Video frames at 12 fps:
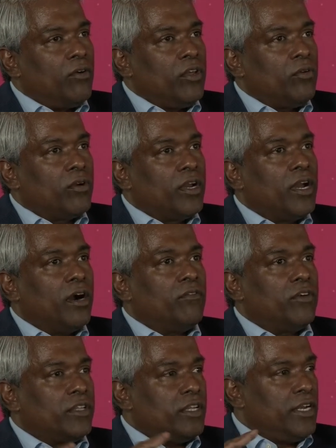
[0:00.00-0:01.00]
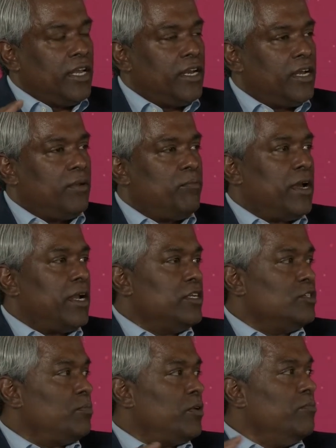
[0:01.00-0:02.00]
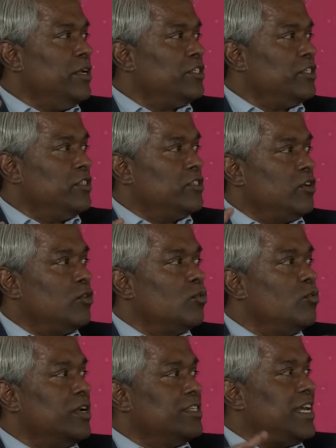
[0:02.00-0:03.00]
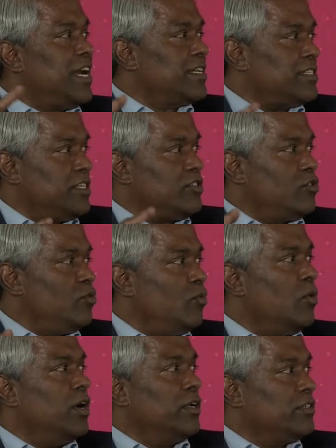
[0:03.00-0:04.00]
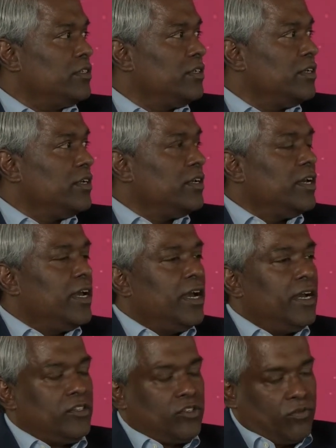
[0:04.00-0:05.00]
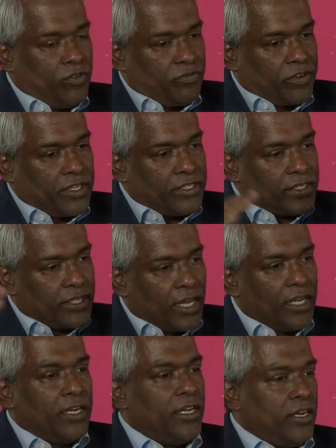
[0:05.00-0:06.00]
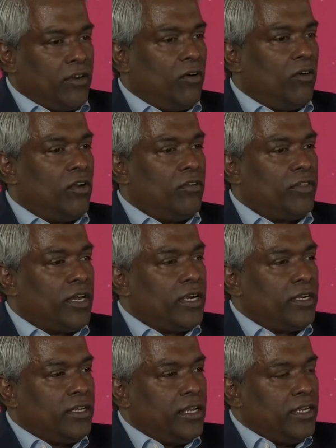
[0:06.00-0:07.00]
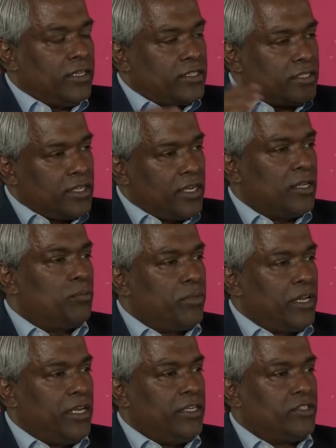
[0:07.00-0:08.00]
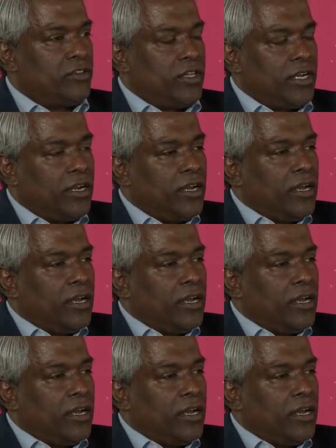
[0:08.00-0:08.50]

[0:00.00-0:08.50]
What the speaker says: do you govern the data and manage permissions on who has access to what. And so we've consolidated all of that in a single place so that